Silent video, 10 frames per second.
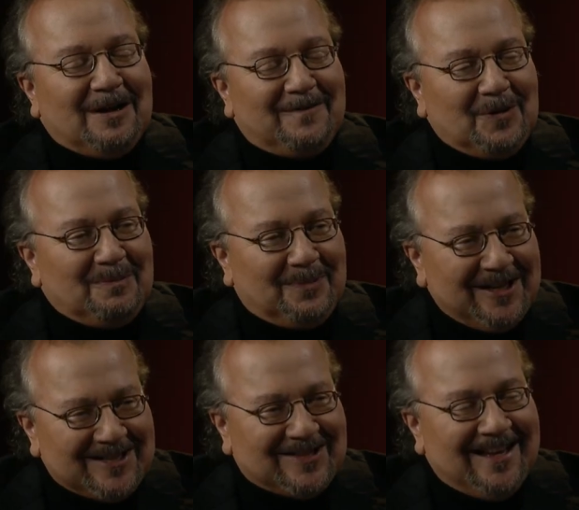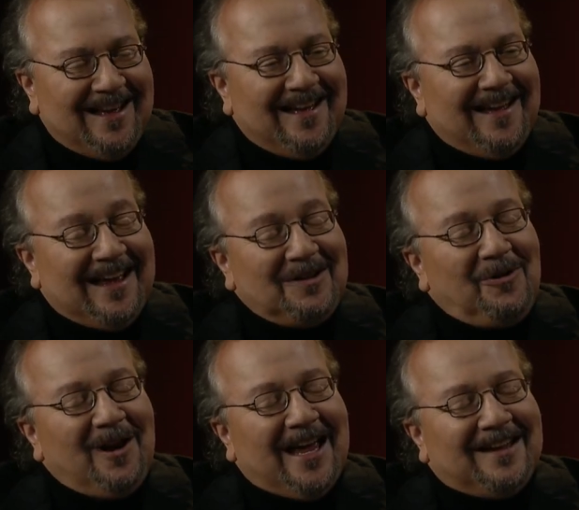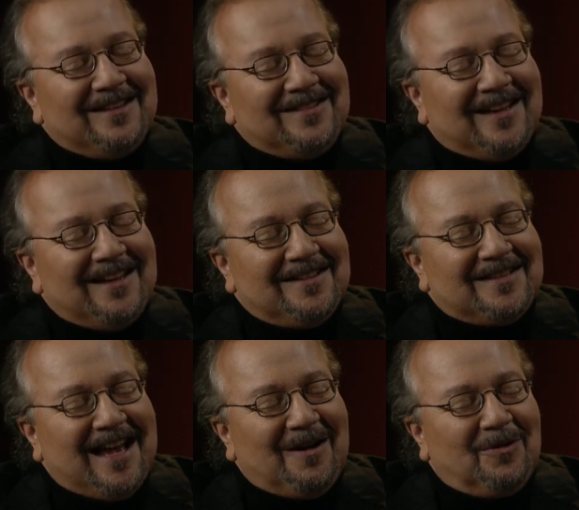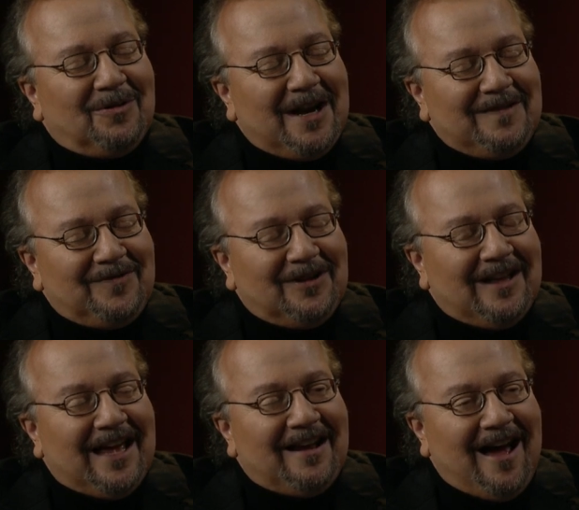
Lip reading: of your books. And all I can say is how grateful and